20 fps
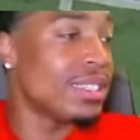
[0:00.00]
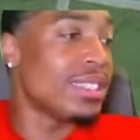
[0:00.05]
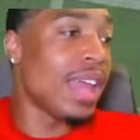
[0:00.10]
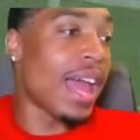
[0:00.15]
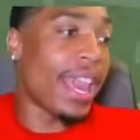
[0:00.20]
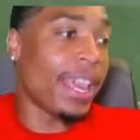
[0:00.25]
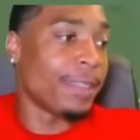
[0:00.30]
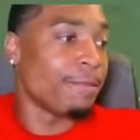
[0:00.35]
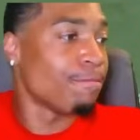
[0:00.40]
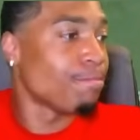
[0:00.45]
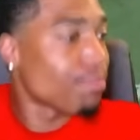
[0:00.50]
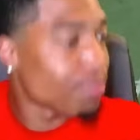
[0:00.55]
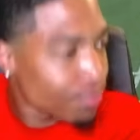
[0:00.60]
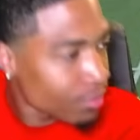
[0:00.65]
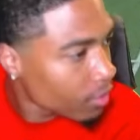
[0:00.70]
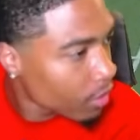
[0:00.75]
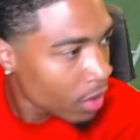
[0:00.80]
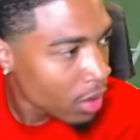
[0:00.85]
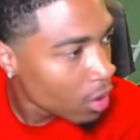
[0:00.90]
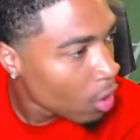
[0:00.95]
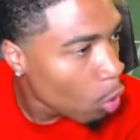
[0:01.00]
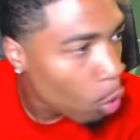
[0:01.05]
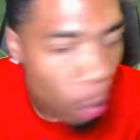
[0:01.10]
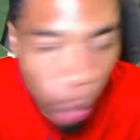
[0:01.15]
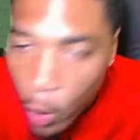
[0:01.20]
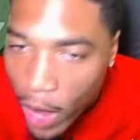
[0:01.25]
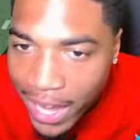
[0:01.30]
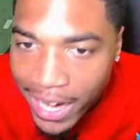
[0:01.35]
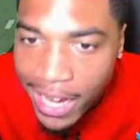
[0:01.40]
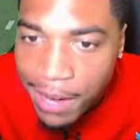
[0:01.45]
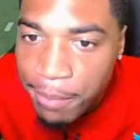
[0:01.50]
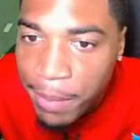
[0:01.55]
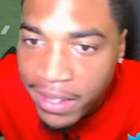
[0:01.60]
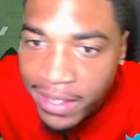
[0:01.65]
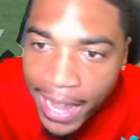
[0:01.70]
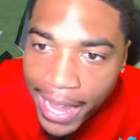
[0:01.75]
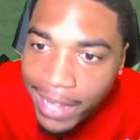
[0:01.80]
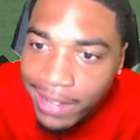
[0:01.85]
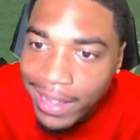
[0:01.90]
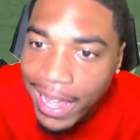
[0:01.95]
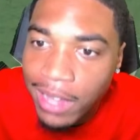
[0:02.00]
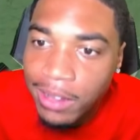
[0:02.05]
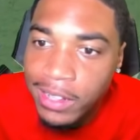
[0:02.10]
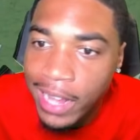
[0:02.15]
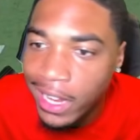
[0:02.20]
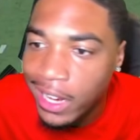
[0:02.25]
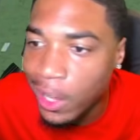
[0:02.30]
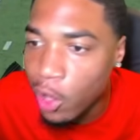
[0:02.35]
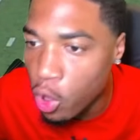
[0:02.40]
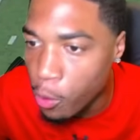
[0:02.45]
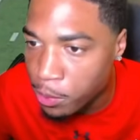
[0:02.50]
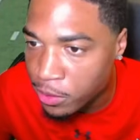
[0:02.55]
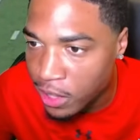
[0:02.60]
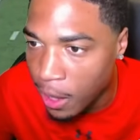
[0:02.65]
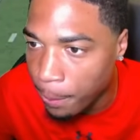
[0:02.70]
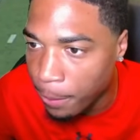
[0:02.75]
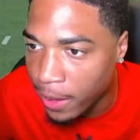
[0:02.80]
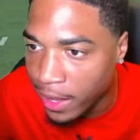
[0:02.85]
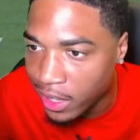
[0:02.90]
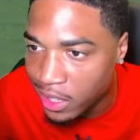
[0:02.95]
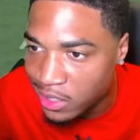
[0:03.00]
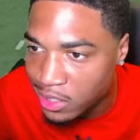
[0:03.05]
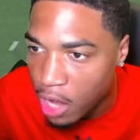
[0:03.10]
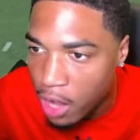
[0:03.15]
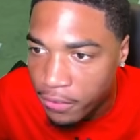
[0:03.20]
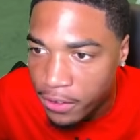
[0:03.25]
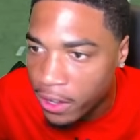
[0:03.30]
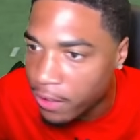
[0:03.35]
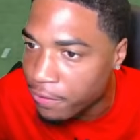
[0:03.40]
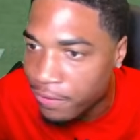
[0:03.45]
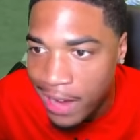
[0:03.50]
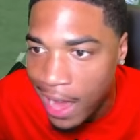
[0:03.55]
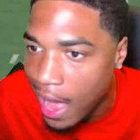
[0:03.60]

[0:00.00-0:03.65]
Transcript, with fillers: like winning, but they, they, they didn't go start playing conservative?